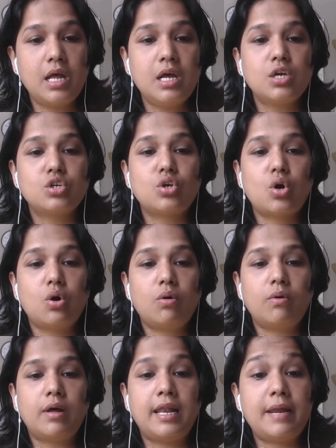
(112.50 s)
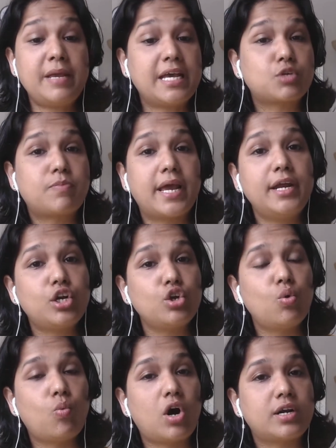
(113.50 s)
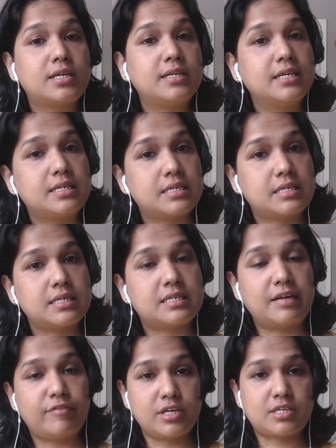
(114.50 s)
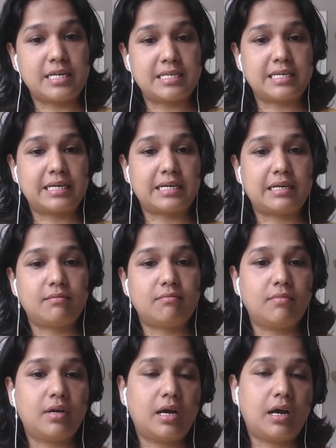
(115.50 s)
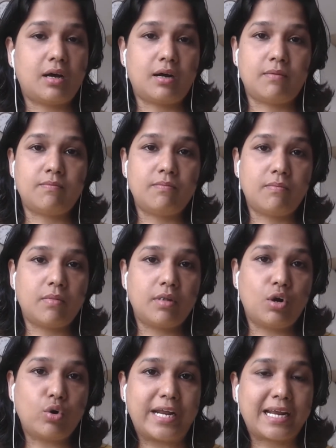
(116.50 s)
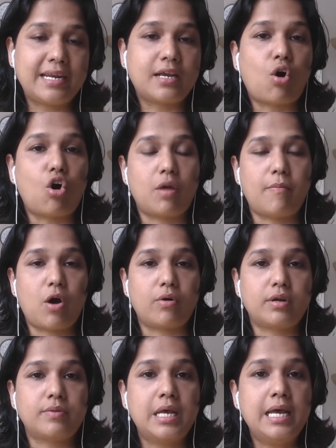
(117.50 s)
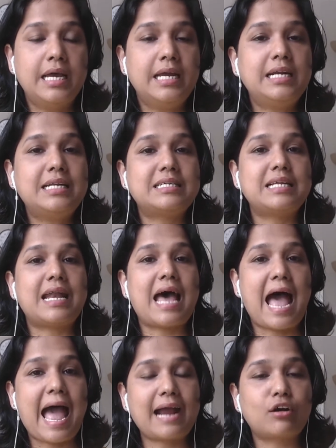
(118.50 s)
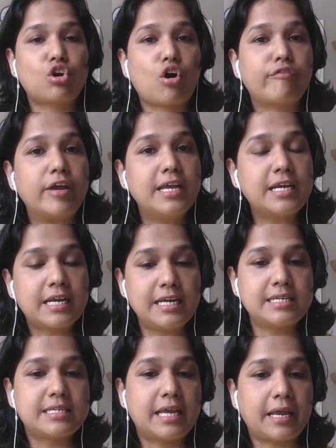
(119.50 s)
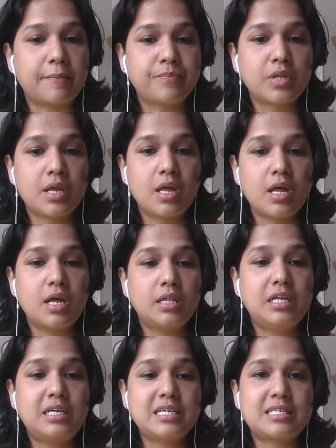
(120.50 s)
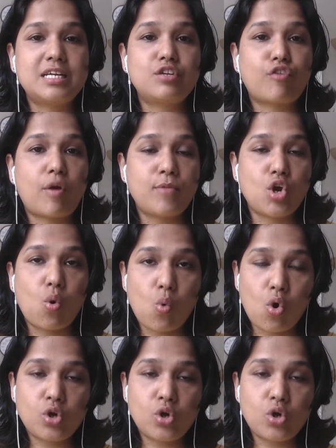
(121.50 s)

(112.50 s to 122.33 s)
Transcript: So let me explain to you what this self-distancing, technique all about. It is an act of increasing the distance from your own